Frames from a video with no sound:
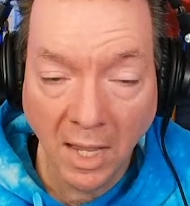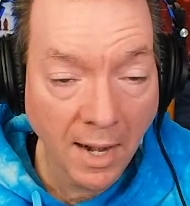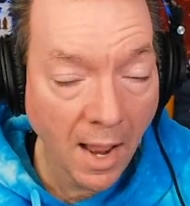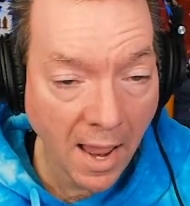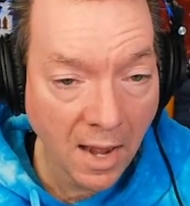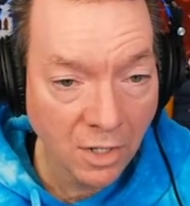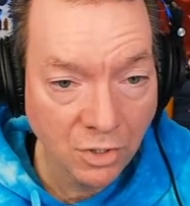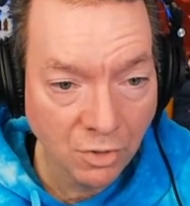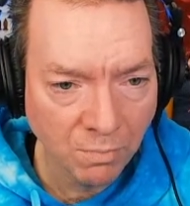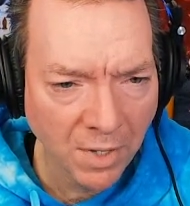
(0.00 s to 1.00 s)
And I had it
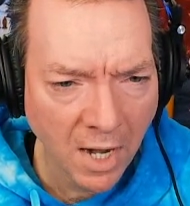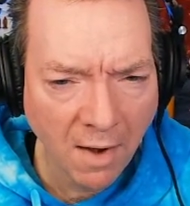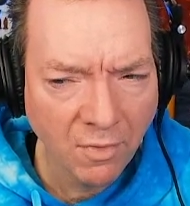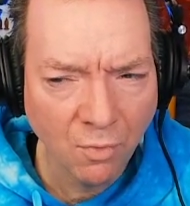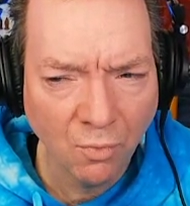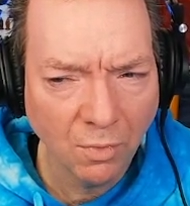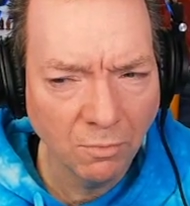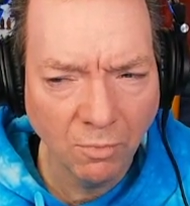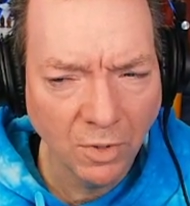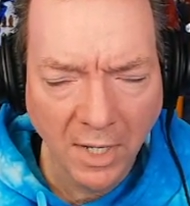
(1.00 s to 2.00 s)
too, but
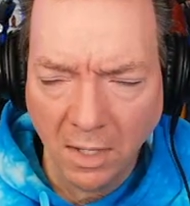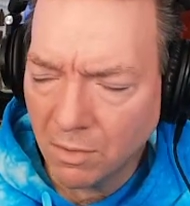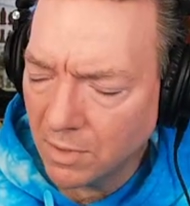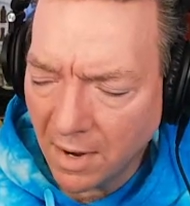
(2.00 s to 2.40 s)
yellow